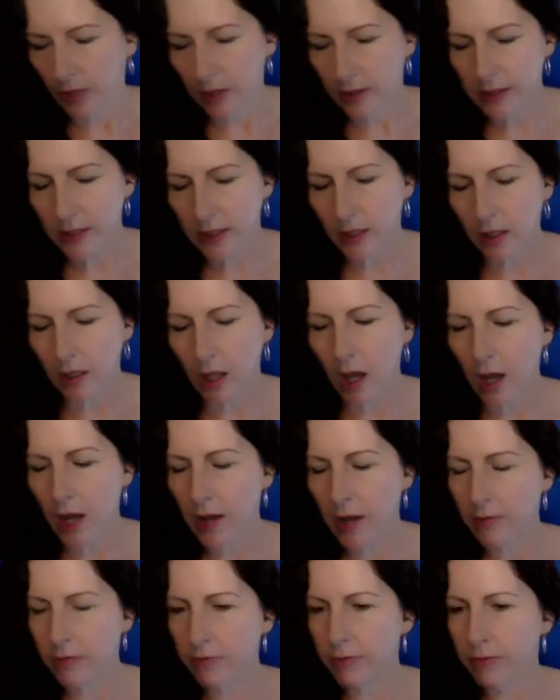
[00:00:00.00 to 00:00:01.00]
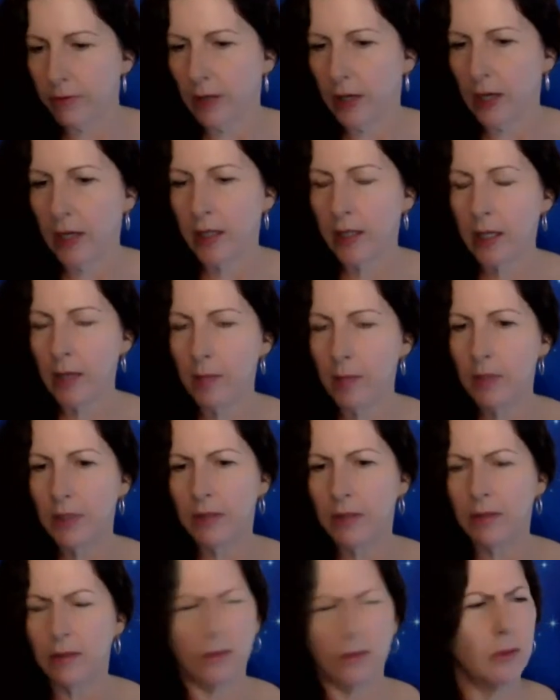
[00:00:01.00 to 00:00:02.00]
did a live
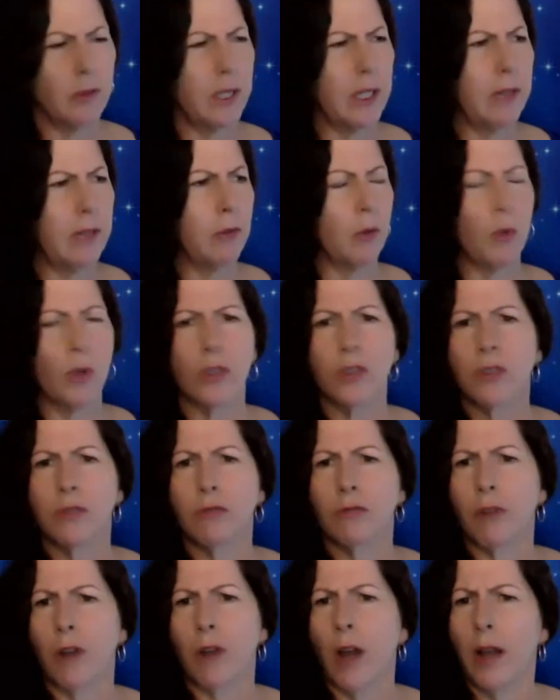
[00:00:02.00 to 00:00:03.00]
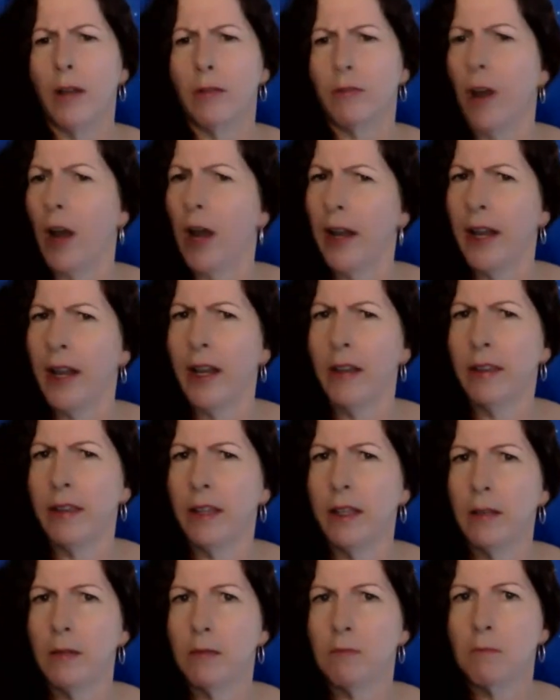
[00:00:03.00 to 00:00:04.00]
whenever it was, Friday, I
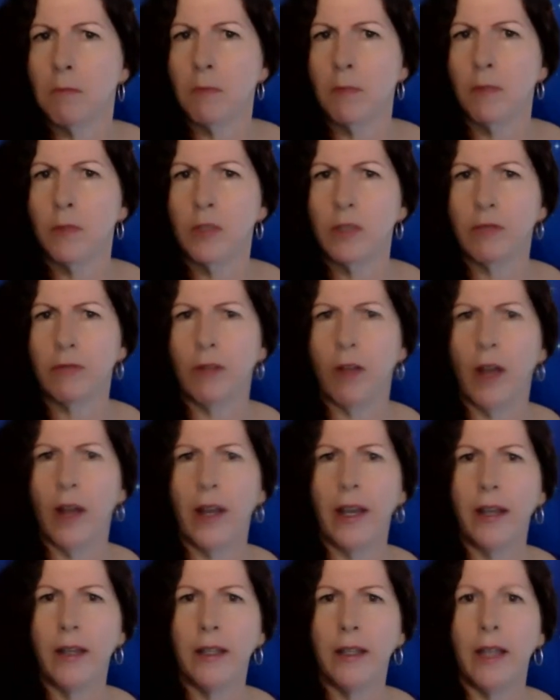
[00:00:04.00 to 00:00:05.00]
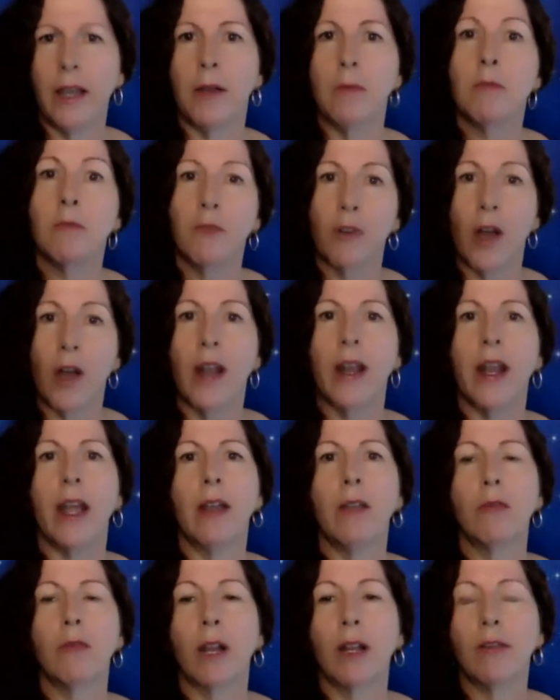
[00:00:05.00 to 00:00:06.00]
think. Was it Friday? Yeah,
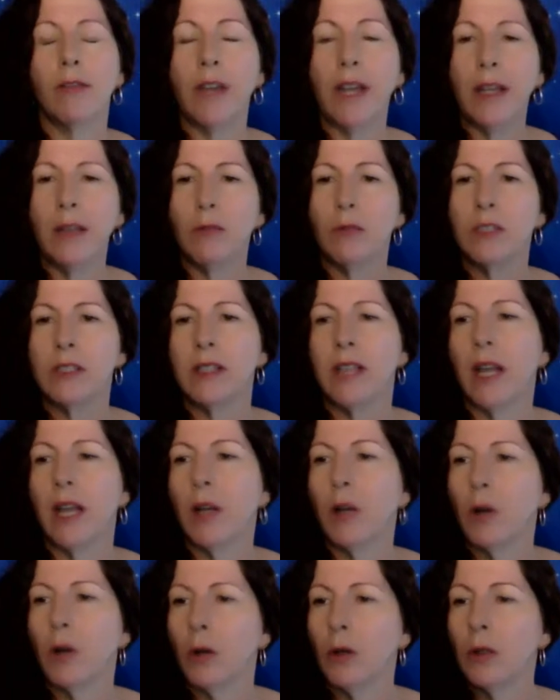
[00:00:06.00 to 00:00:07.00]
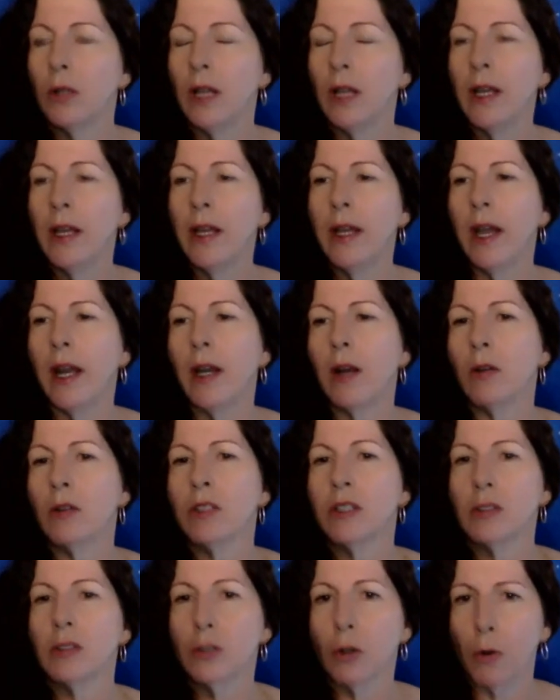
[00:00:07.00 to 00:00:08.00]
Friday. Relevate, we did that call. And I
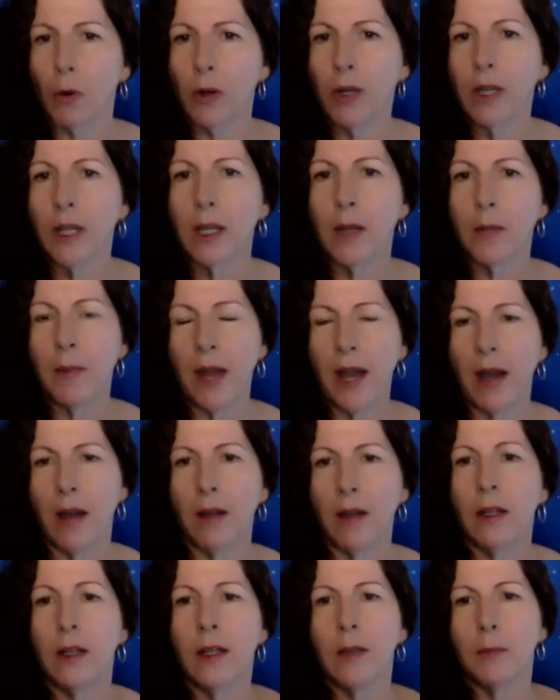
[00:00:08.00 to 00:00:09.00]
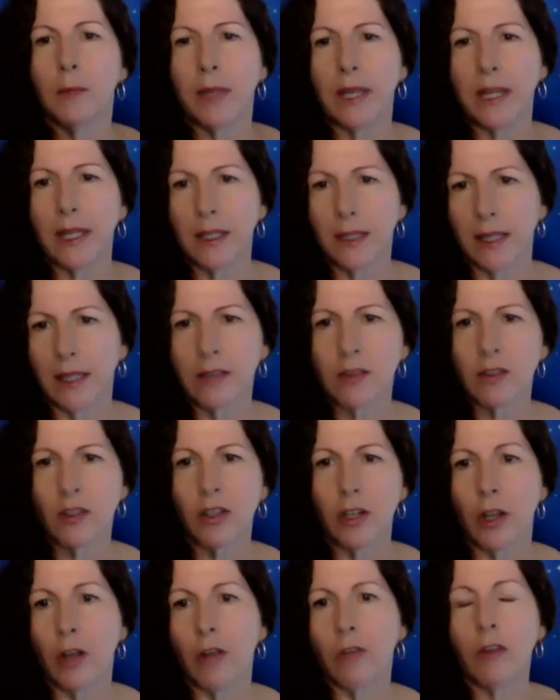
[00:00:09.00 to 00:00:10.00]
was talking about being linked to
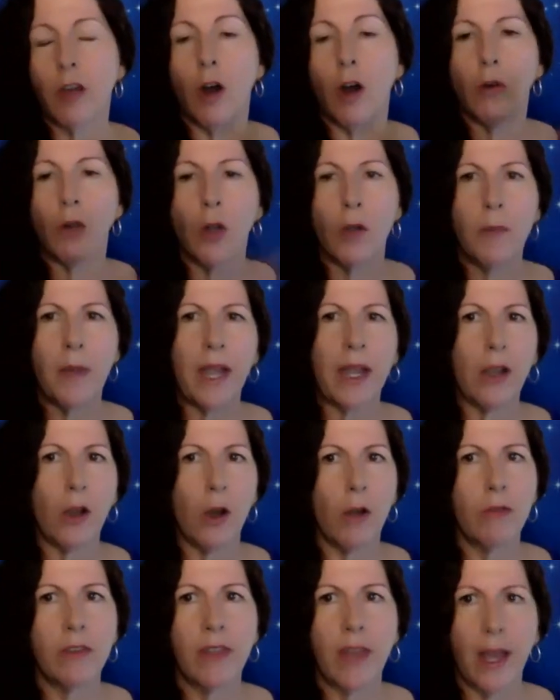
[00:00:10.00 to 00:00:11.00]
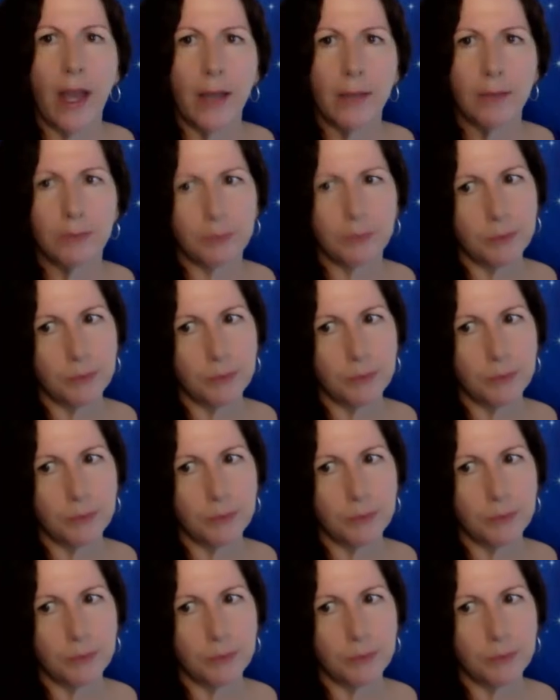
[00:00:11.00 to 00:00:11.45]
the earth. I'll go back over that